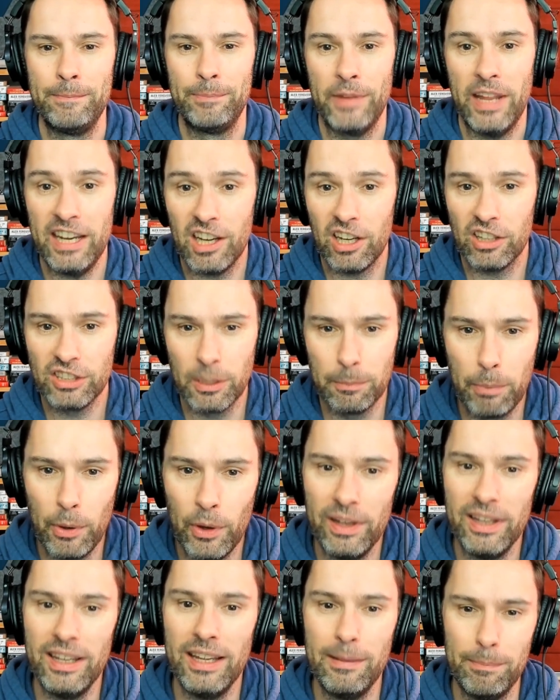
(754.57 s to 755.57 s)
And also
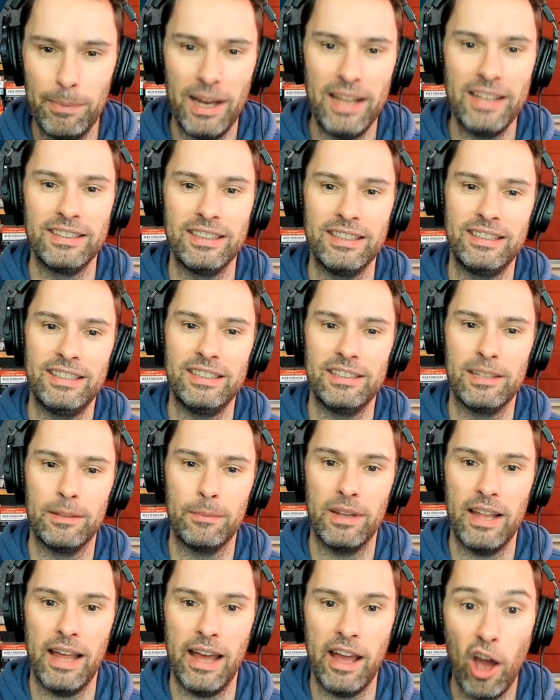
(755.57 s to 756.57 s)
putting in place a
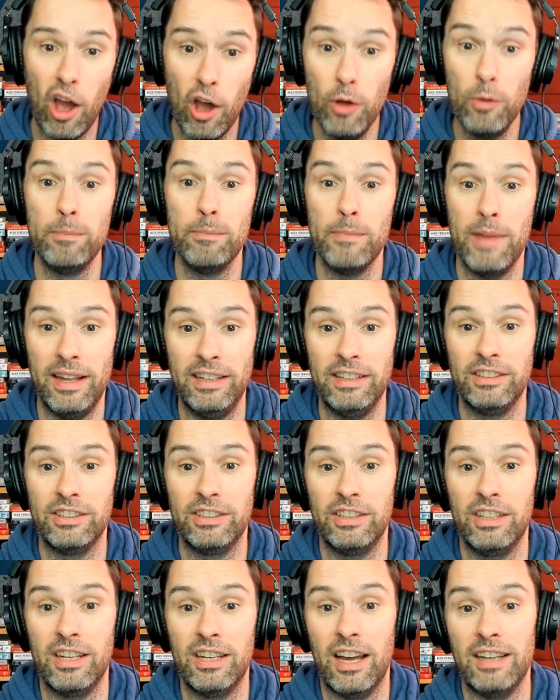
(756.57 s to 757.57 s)
system that I hope
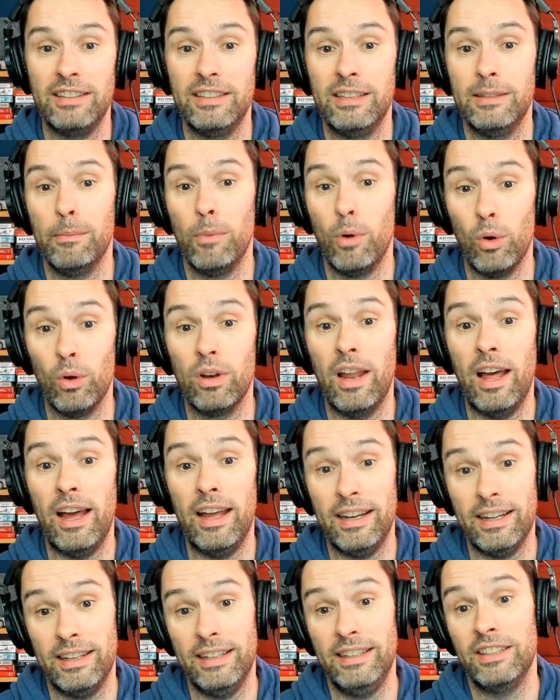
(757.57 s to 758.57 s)
makes United more
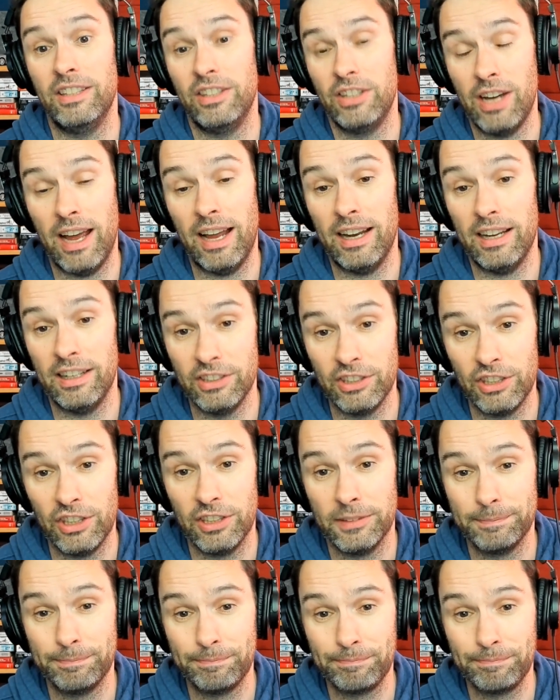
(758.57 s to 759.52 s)
likely to challenge.